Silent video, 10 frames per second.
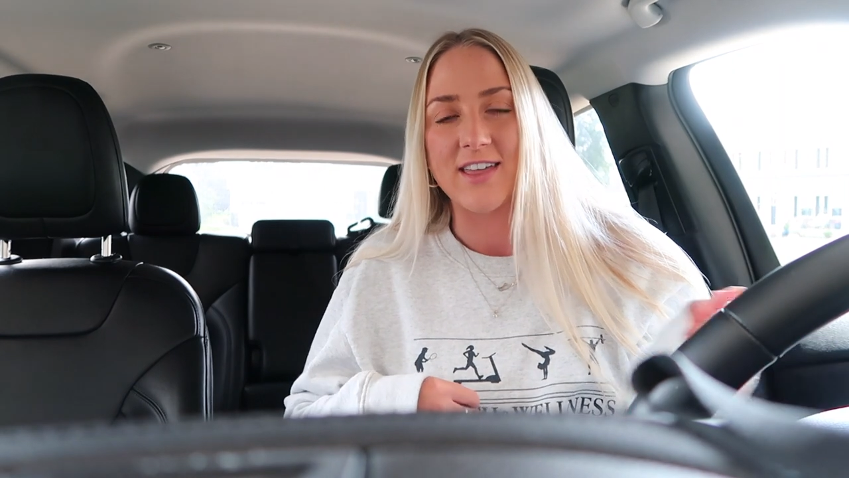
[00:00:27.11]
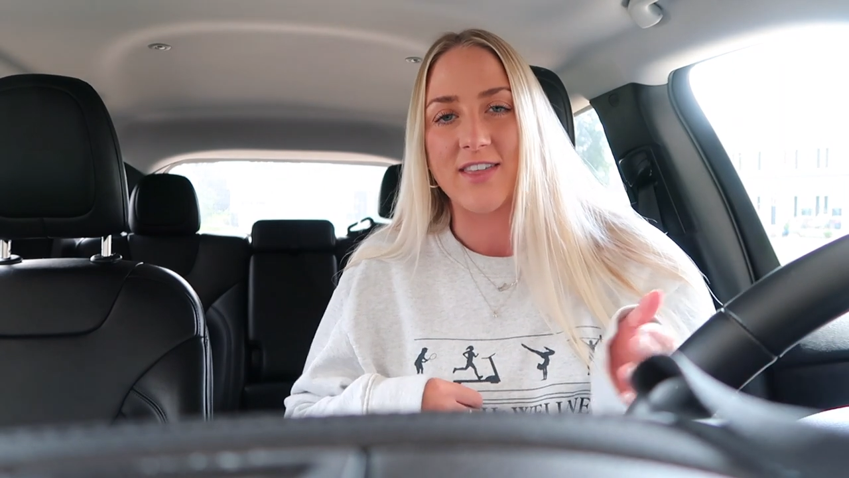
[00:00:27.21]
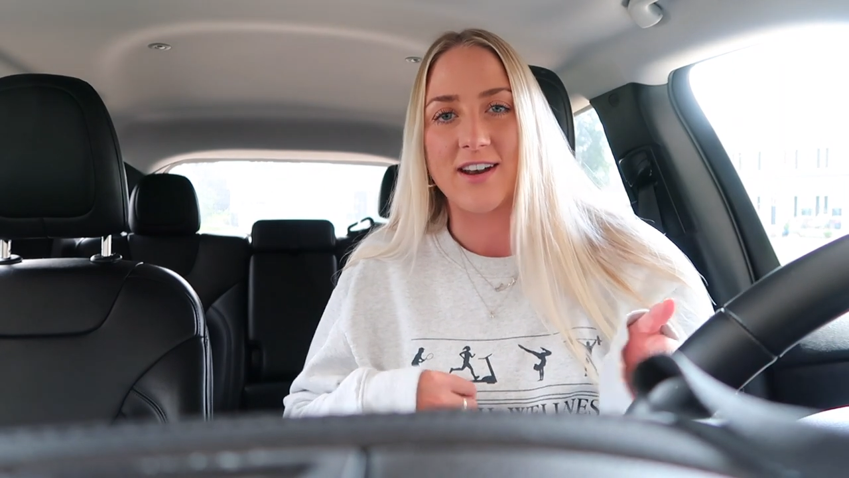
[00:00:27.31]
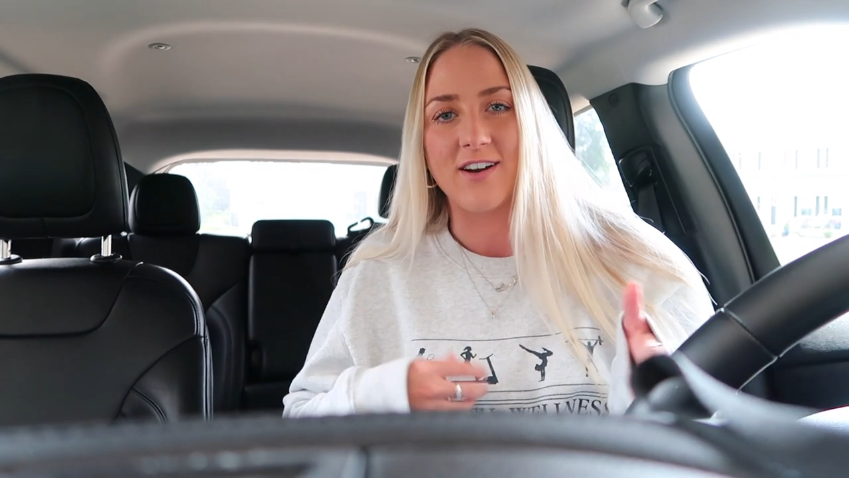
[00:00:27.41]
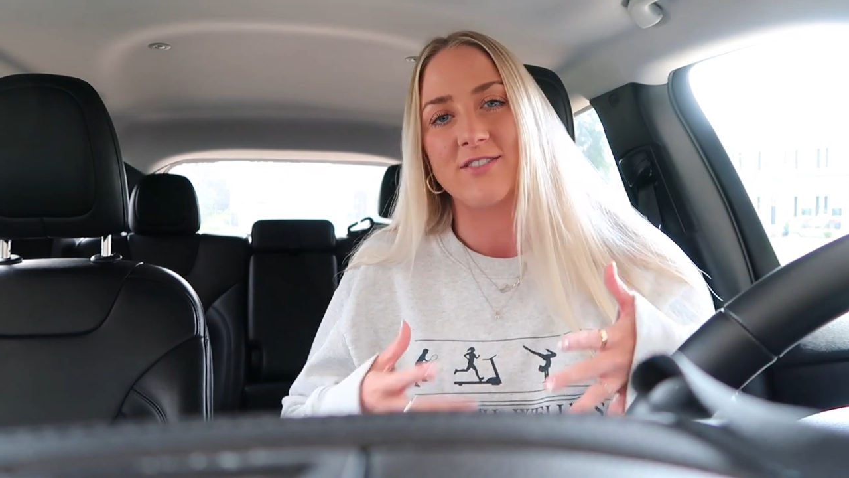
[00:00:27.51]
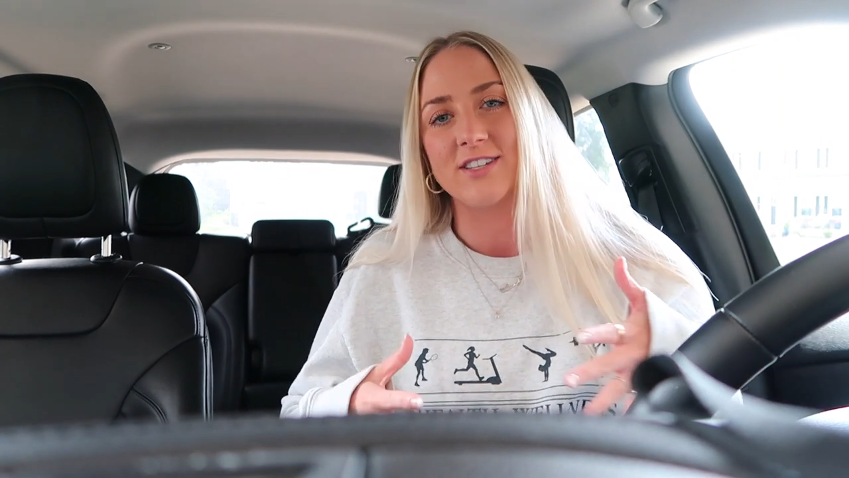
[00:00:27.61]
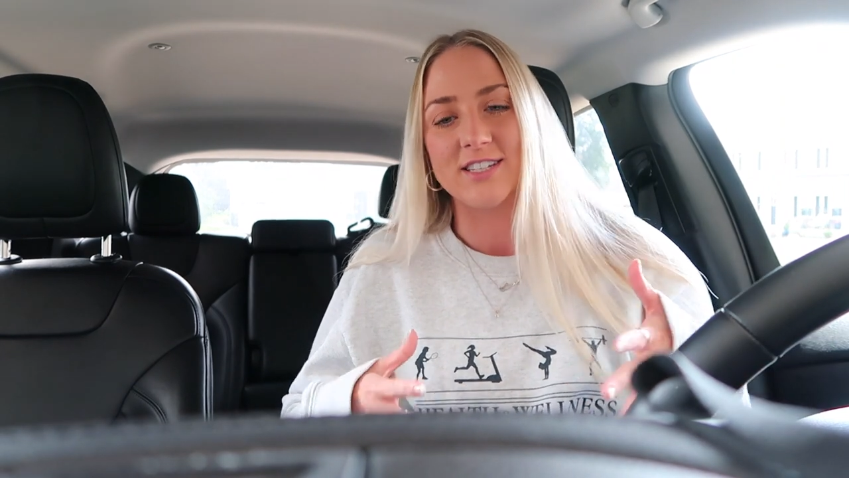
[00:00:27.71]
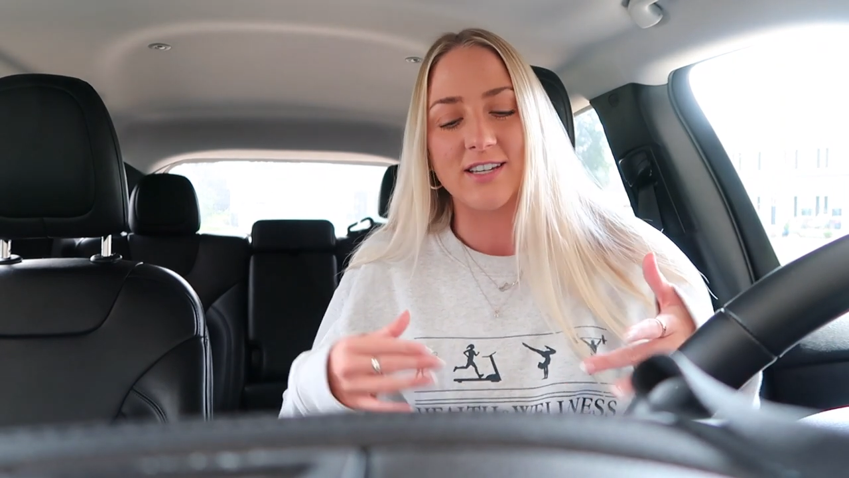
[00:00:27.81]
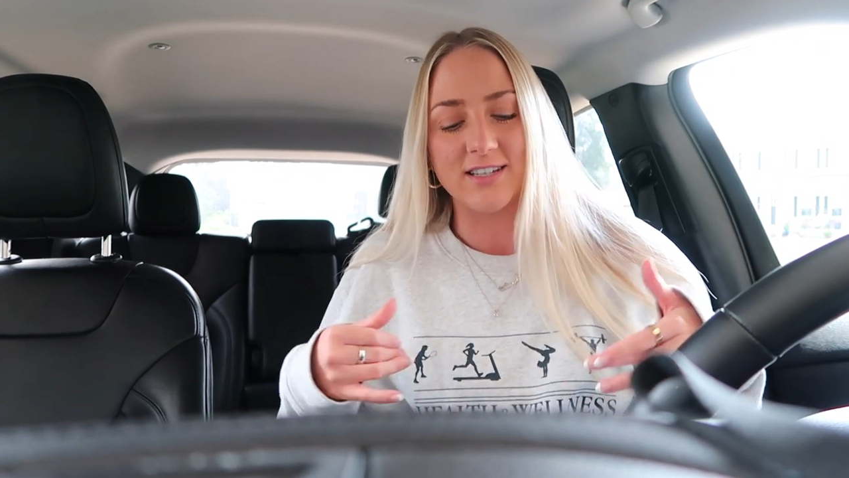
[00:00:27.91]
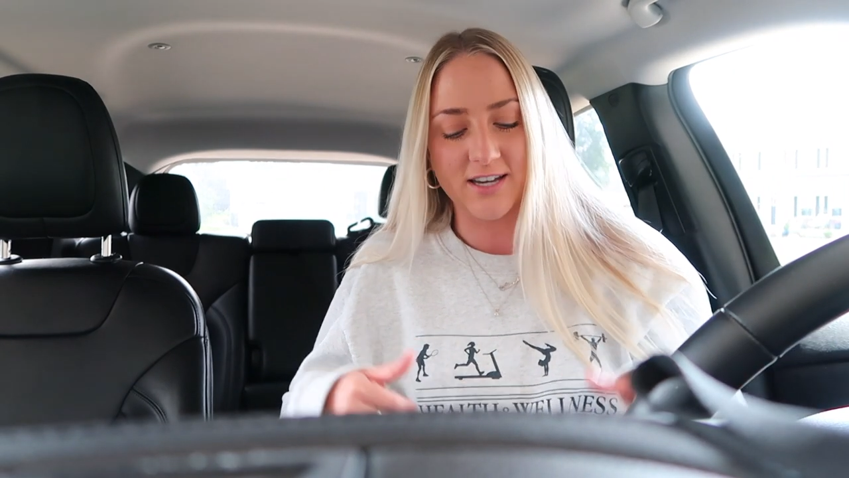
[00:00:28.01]
and then
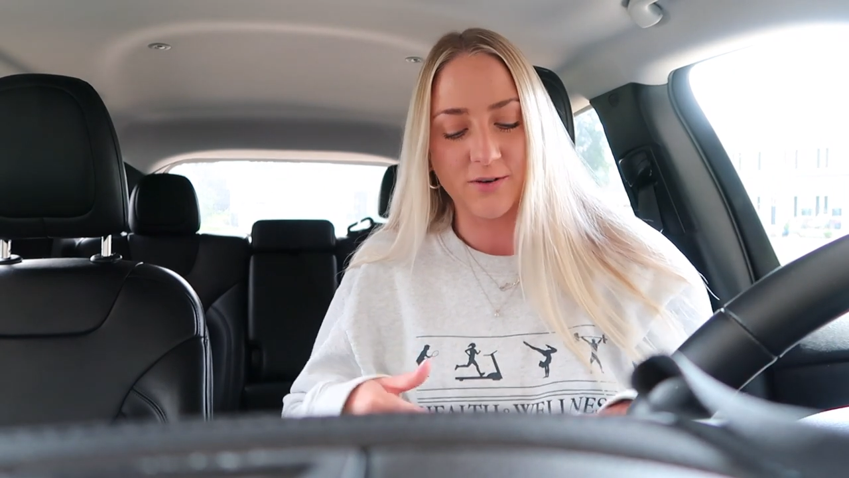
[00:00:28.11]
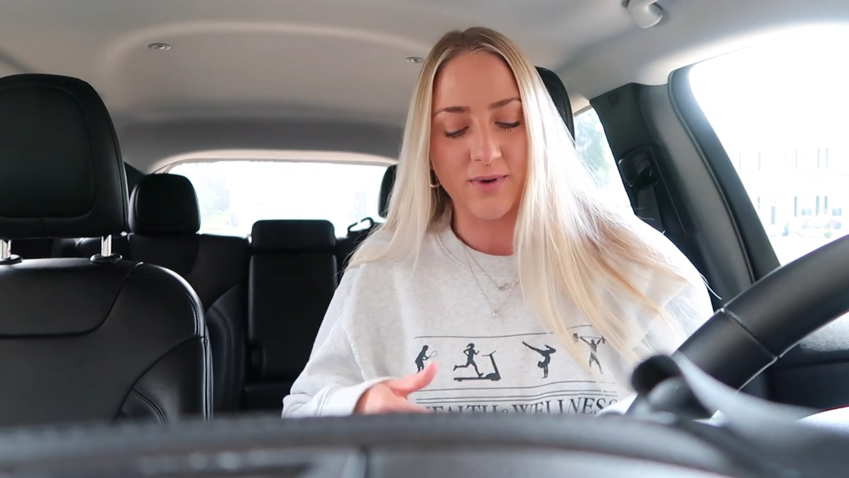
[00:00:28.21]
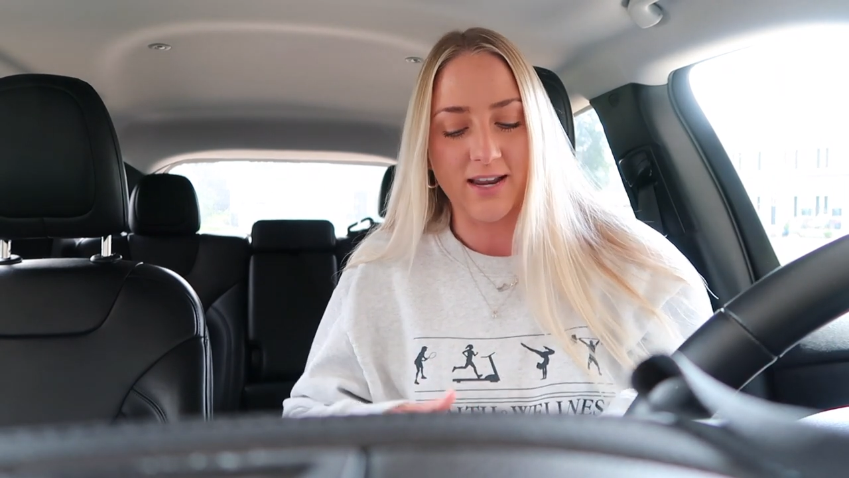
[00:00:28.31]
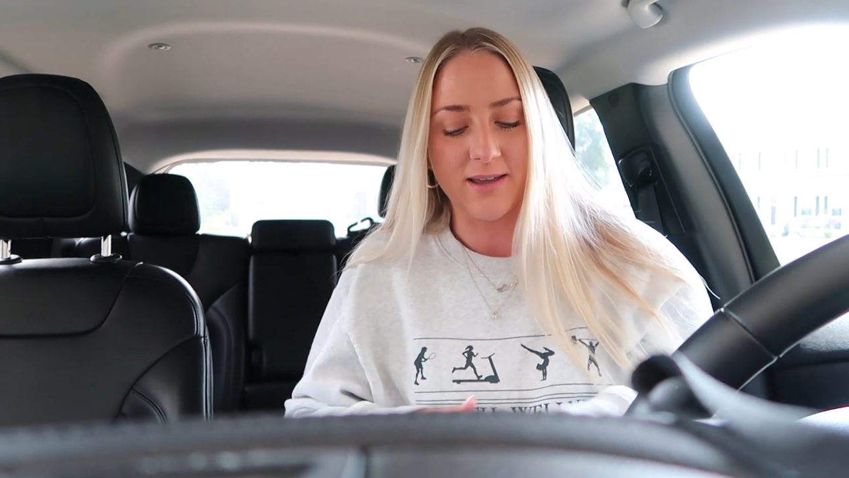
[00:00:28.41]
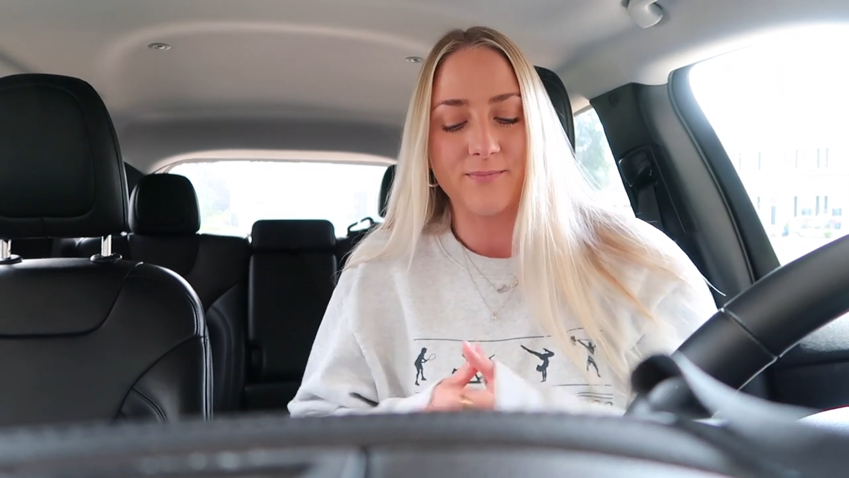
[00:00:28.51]
obviously get ready.